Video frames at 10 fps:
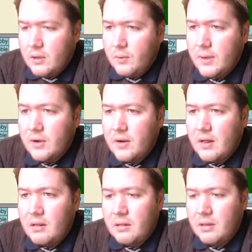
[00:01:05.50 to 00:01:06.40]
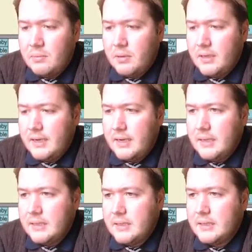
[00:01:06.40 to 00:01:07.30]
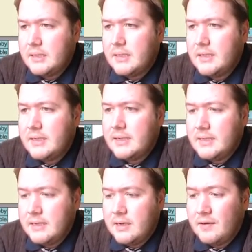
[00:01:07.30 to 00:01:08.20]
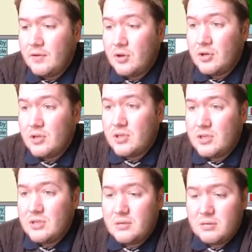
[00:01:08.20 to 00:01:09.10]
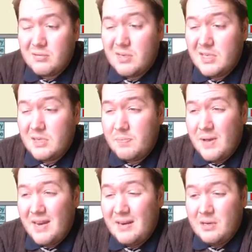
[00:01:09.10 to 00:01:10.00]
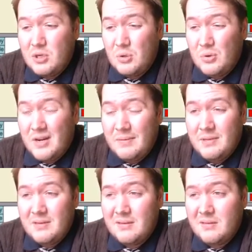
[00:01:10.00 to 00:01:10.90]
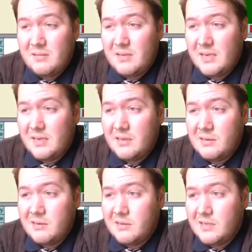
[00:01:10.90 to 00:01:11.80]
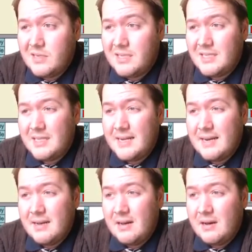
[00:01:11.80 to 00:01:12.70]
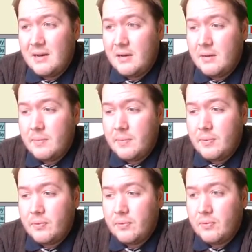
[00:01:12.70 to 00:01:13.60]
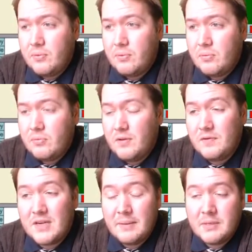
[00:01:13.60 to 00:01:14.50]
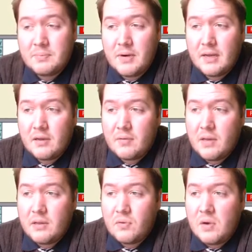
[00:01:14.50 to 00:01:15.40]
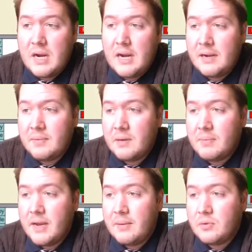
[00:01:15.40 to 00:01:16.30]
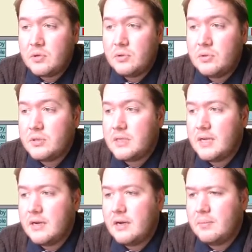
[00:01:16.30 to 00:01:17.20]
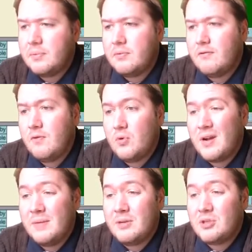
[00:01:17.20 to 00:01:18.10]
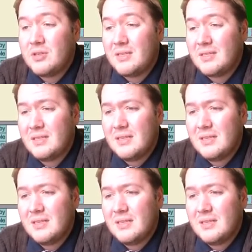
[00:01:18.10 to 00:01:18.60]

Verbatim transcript: We got a club lead. Uh, I've got a spade and two diamonds. I can set up. If diamonds break 3 3, I might be able to set up four diamond tricks.